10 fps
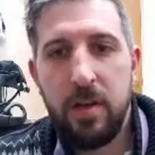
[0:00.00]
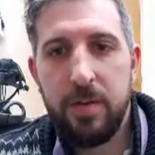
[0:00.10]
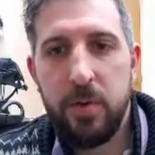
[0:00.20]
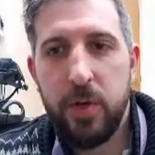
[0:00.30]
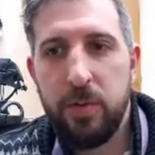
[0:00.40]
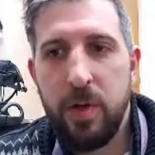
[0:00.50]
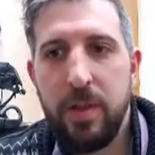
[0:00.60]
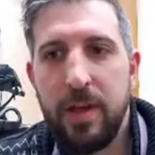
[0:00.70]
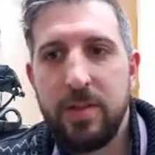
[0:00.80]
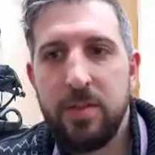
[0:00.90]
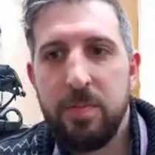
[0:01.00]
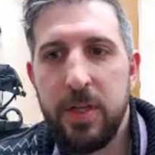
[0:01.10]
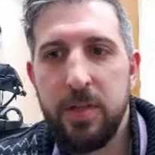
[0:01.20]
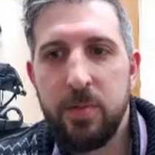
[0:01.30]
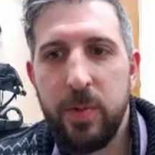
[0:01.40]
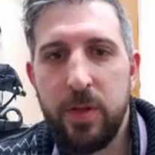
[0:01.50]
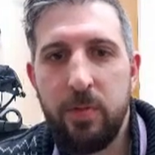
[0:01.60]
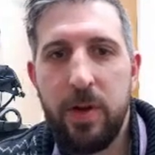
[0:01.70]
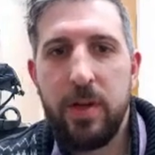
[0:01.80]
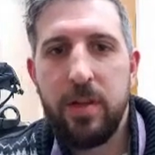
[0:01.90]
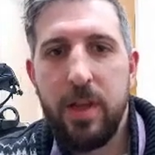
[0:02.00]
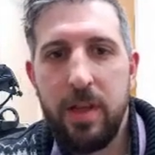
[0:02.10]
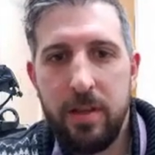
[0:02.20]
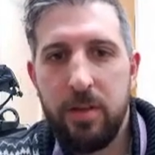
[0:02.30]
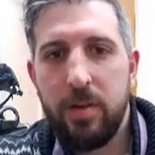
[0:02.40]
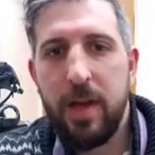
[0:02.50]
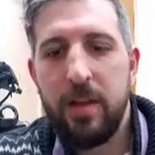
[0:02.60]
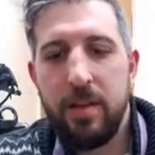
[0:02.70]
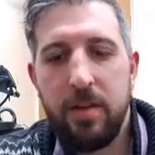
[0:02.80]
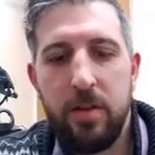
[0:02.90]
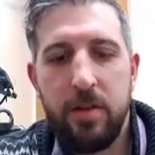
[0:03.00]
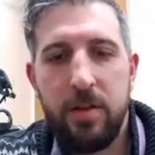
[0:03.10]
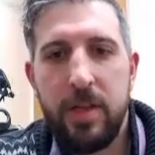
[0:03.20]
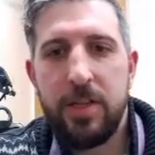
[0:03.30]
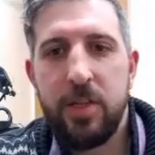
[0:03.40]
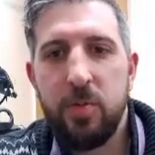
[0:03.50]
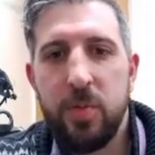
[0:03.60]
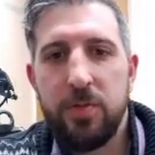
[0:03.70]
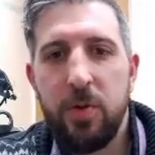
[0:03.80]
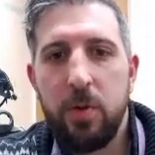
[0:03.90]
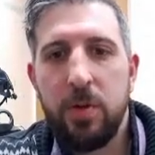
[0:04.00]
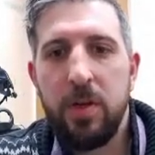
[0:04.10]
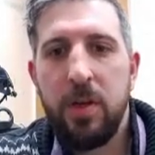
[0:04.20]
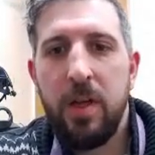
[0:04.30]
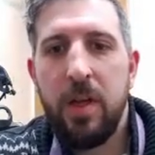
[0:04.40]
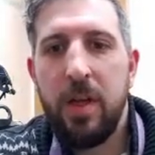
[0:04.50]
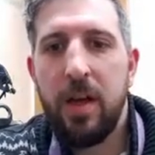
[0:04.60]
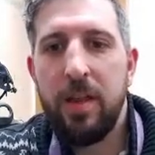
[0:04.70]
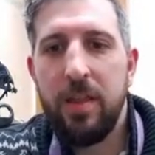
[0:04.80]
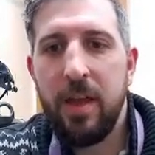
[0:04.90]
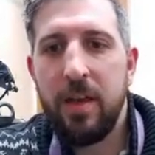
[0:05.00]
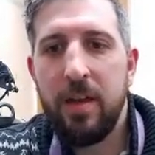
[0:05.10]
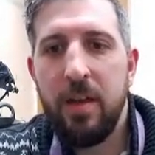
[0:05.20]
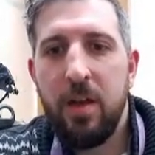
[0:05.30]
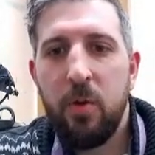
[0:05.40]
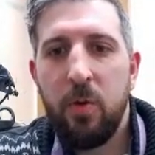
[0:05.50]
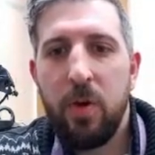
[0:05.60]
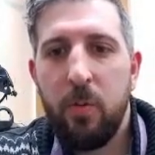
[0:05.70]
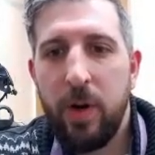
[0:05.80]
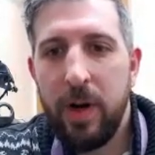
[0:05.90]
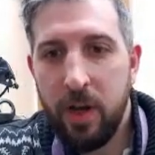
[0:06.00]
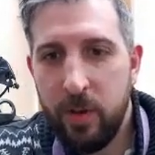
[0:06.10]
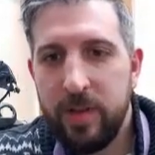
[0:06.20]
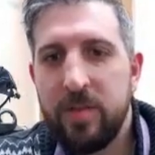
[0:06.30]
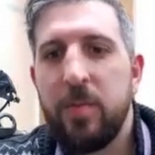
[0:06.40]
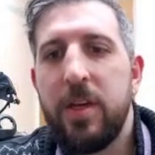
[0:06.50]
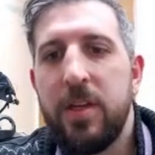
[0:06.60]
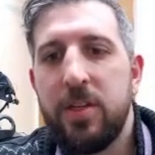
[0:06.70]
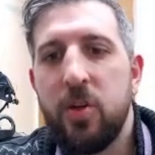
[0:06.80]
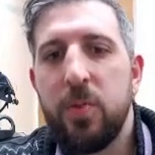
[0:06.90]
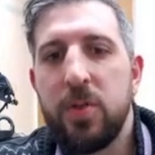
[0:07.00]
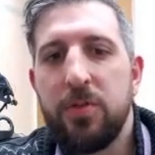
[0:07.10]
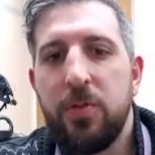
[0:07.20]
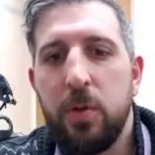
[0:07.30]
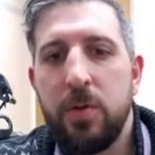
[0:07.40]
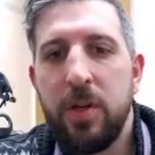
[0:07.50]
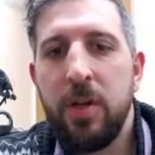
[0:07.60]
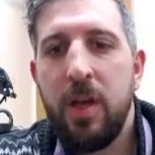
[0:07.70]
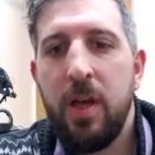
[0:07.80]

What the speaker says: I've already run that because when you run it, then you get your eeg-notebooks folder, and then when I go into my eeg-notebooks folder,